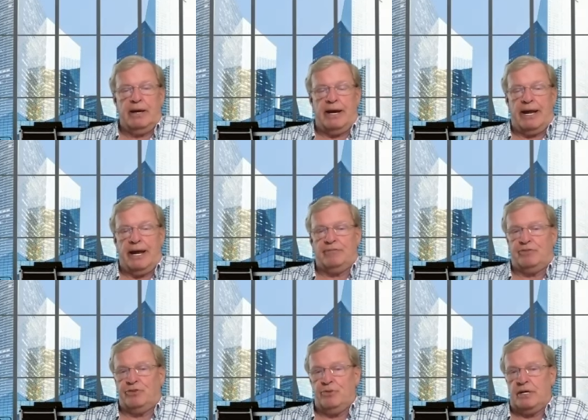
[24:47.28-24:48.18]
I have
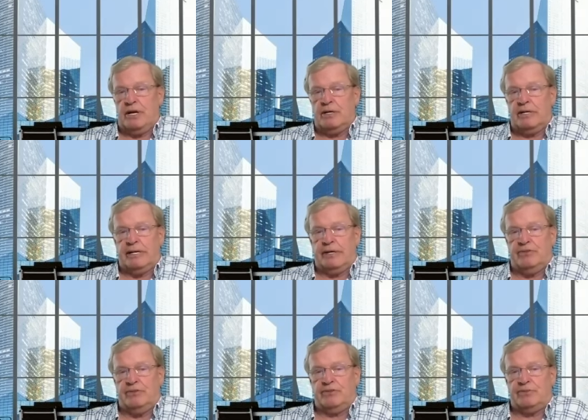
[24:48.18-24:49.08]
two young
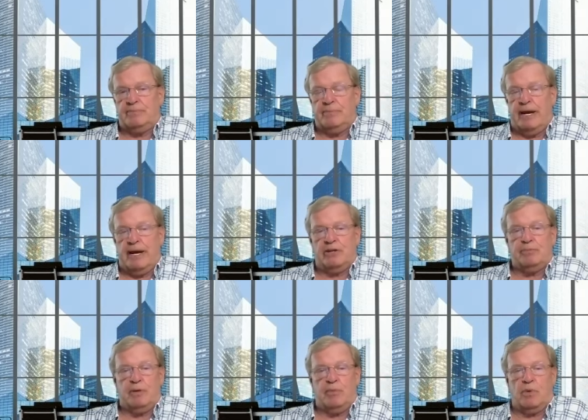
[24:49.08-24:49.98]
kids. My
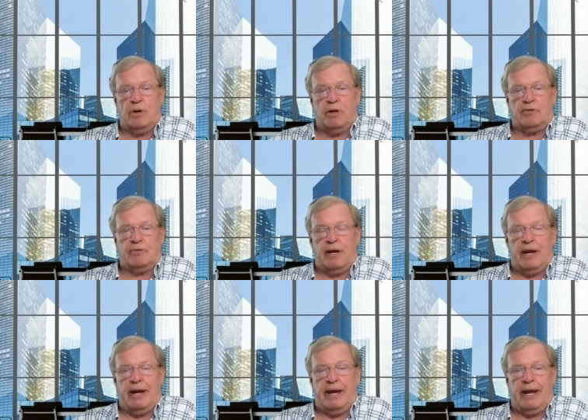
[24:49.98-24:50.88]
husband works.
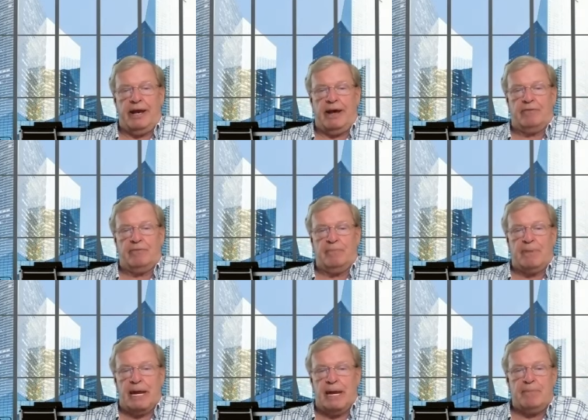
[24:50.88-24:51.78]
I have
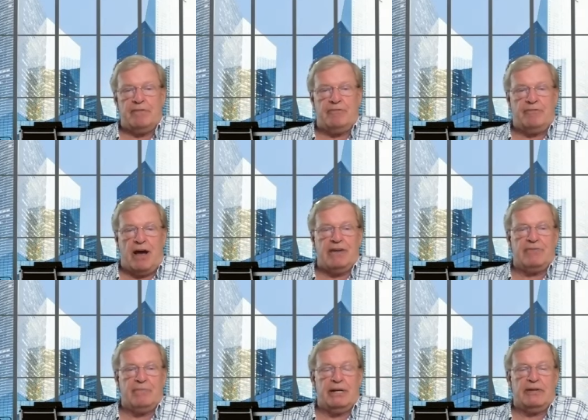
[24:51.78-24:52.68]
maybe
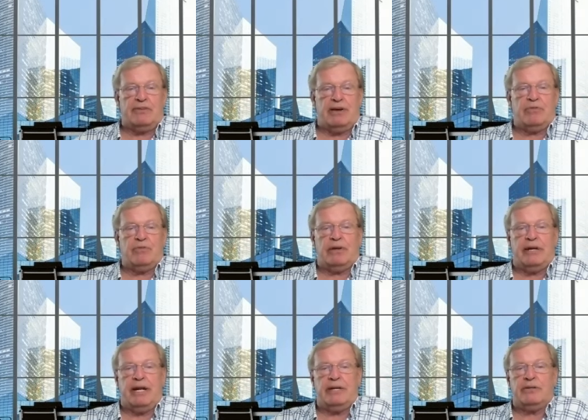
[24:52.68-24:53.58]
five minutes every
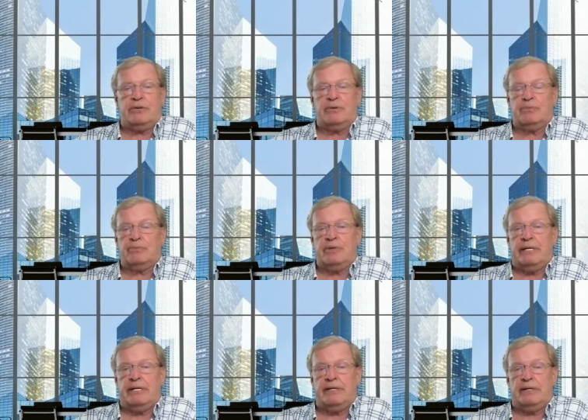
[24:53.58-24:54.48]
day to
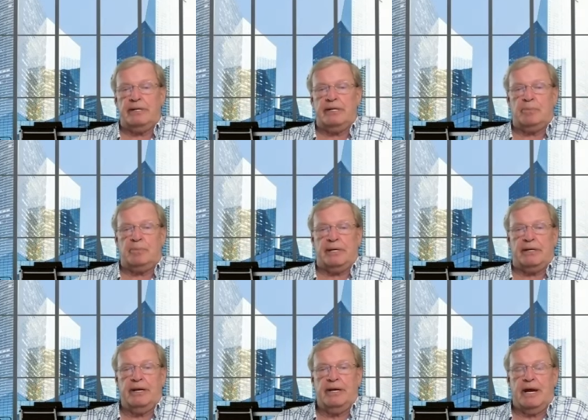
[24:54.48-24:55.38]
read a little bit.
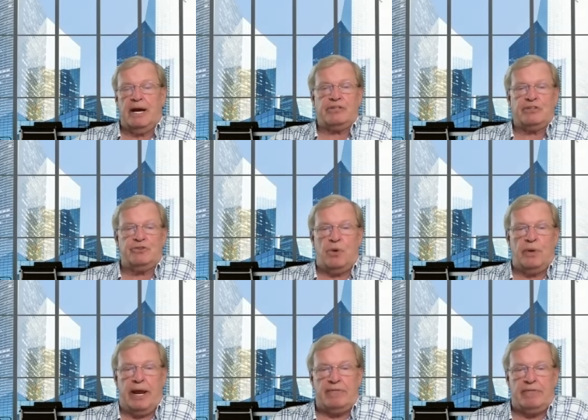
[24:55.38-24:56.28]
I just
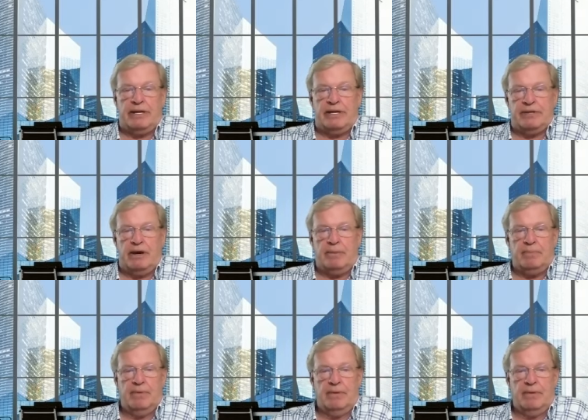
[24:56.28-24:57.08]
don't have any time